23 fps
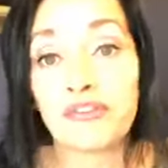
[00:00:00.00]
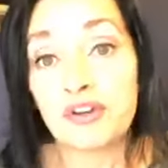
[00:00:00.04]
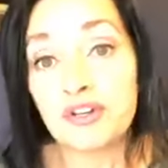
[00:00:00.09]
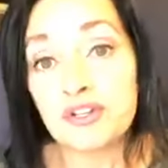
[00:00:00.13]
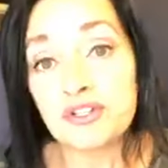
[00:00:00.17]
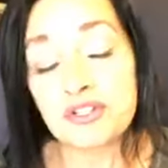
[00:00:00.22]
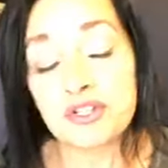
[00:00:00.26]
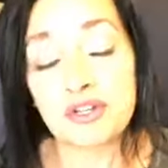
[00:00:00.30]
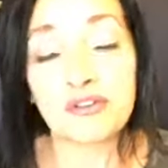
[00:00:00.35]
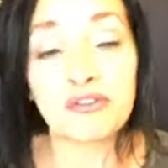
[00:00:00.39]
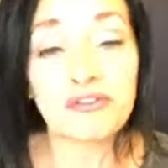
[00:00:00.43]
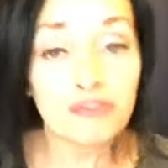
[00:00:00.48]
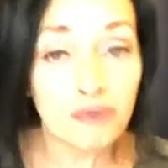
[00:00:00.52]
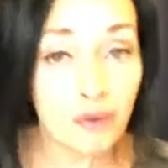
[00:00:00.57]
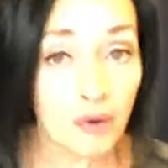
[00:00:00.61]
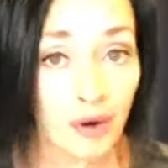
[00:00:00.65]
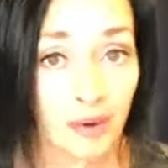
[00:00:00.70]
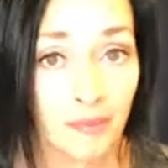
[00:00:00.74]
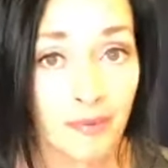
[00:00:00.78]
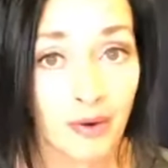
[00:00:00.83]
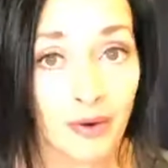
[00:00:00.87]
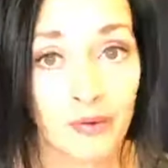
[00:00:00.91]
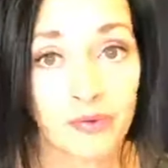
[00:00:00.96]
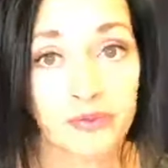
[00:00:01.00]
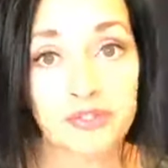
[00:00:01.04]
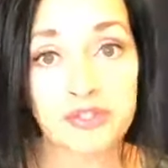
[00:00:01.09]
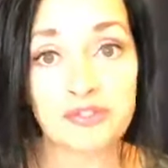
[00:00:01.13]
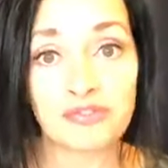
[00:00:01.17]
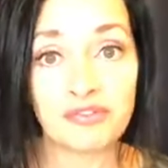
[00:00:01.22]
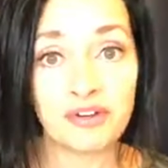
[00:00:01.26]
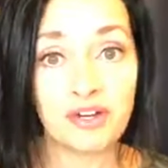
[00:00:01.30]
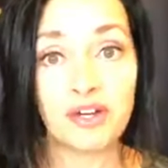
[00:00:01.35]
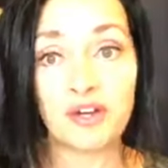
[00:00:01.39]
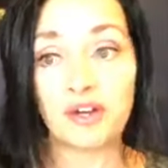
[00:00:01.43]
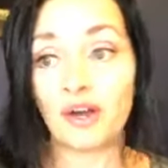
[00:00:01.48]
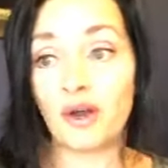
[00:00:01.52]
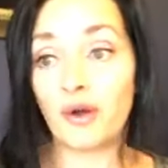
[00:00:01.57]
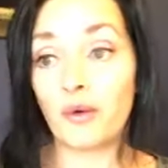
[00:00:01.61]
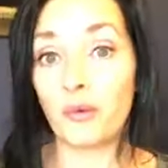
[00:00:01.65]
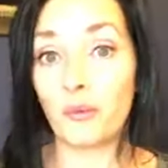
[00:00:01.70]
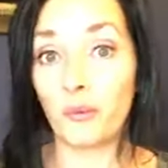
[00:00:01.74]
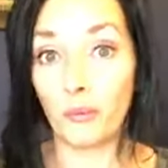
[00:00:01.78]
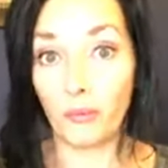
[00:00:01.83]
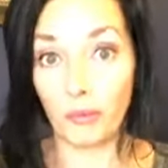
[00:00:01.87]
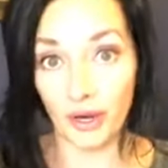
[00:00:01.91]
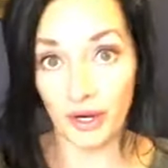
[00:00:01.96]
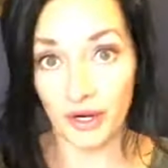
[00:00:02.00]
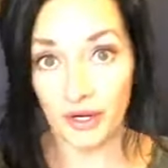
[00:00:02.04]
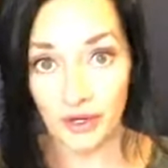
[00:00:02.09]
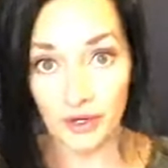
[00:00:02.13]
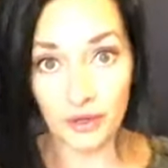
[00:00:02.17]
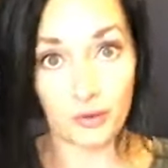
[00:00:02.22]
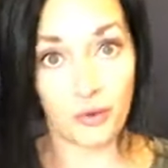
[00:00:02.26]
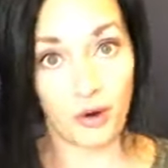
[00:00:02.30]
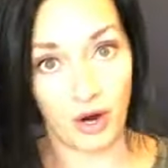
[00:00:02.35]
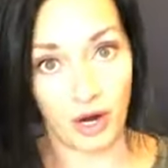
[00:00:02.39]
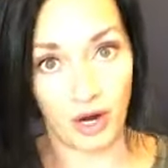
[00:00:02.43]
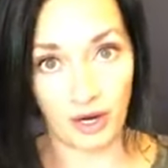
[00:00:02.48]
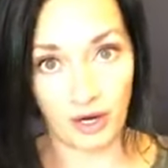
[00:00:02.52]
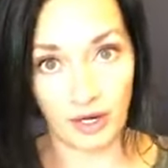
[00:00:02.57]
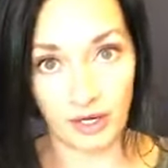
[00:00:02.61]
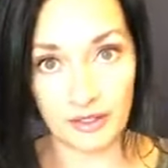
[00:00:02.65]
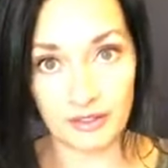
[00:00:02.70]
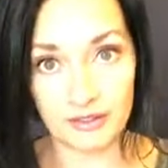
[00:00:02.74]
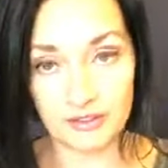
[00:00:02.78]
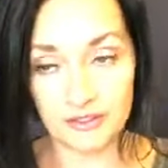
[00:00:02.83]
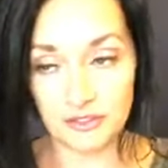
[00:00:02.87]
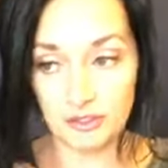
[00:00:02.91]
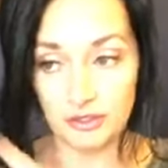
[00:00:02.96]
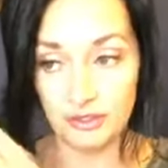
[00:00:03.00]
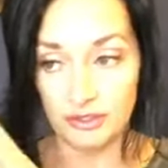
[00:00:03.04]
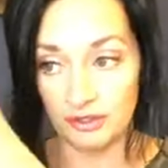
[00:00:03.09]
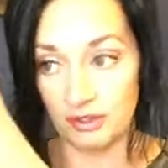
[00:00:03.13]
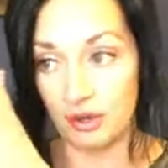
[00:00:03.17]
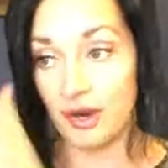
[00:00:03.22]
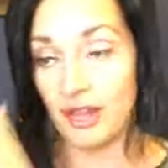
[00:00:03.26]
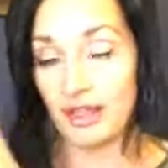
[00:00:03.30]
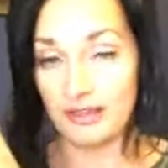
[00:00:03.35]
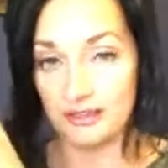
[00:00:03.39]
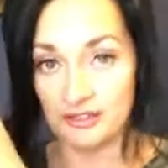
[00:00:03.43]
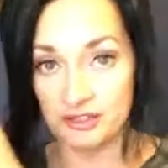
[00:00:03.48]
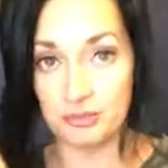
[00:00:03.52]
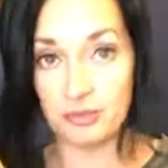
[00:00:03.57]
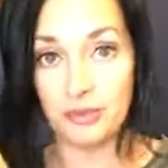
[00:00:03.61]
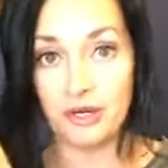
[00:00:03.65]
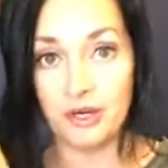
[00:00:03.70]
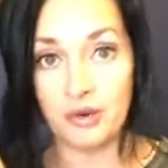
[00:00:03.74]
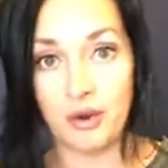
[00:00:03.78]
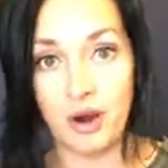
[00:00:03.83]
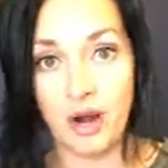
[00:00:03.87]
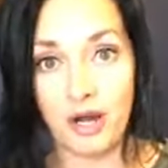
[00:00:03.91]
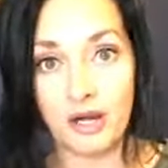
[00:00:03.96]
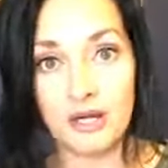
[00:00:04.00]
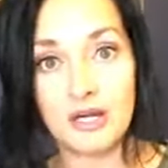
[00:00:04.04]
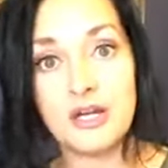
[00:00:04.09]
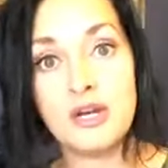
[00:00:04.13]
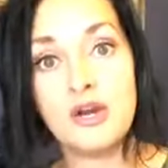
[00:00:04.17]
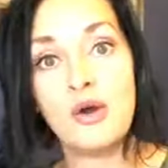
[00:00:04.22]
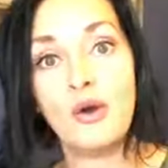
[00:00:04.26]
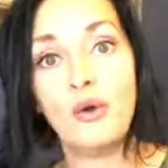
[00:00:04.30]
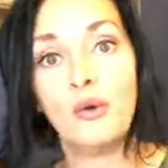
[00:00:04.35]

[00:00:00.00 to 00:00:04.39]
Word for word: first and foremost figure out where you are so you okay this is where you are